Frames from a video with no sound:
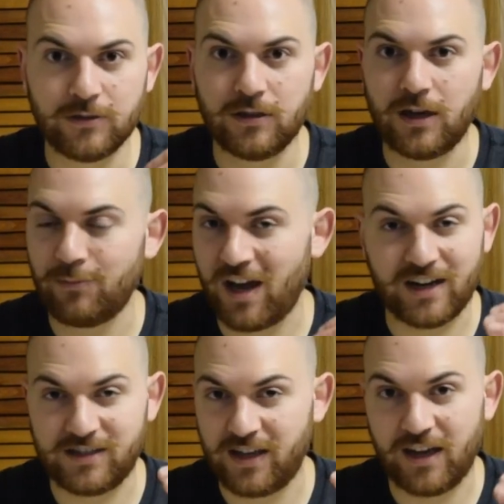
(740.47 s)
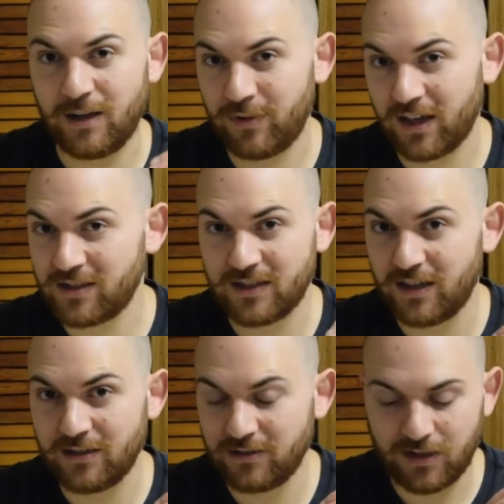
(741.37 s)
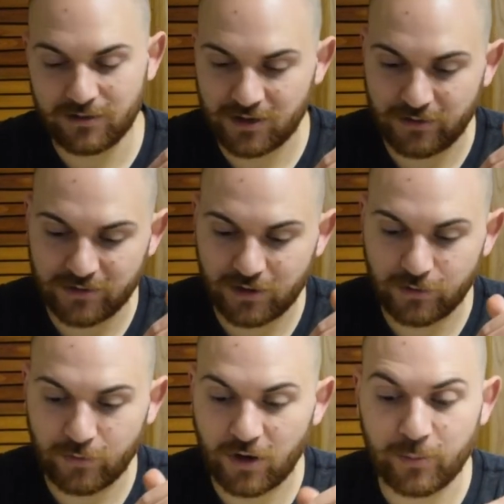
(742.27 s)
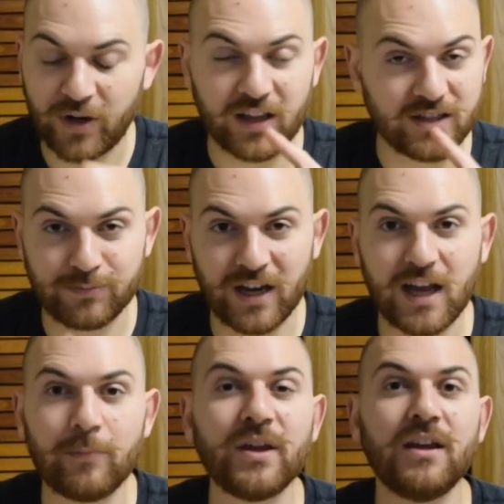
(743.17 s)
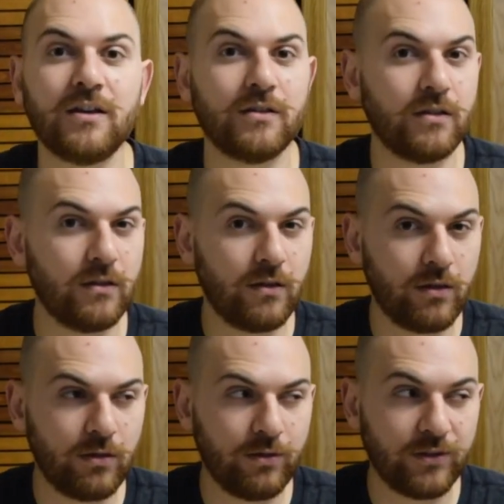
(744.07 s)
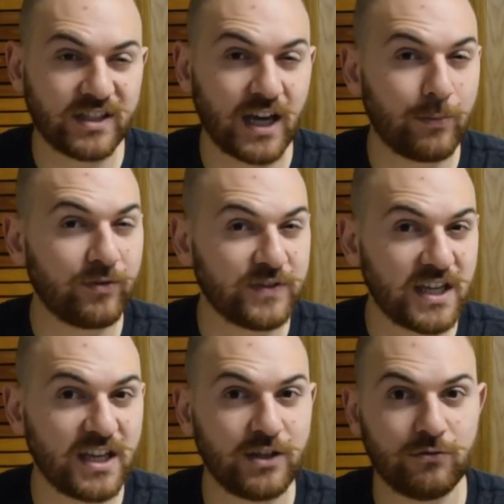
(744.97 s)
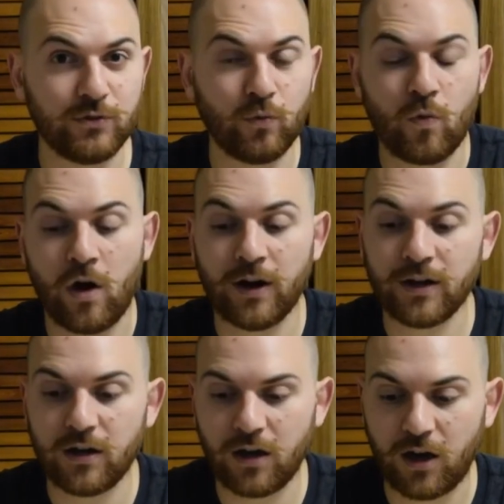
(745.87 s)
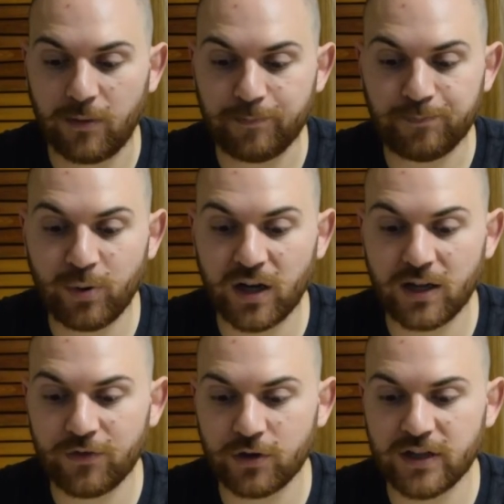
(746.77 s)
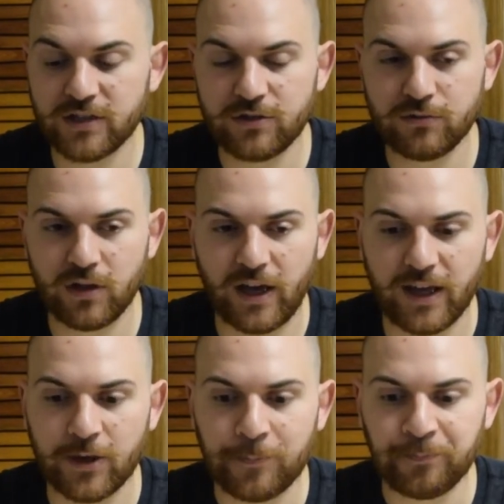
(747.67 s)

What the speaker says: I'm not going to say it, so don't even worry. But this might not be the type of tea you would want. But if you're into like